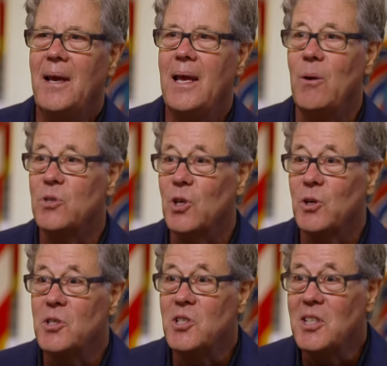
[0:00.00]
He was a
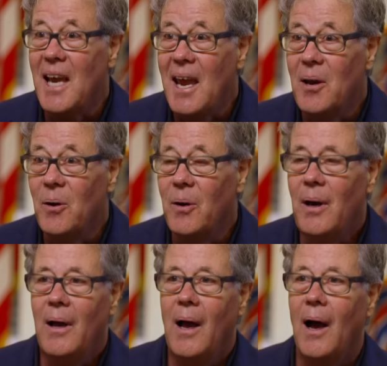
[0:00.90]
good skater,
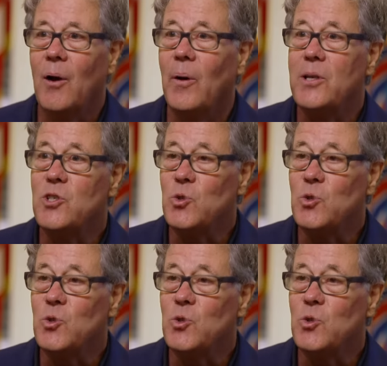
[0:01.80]
a great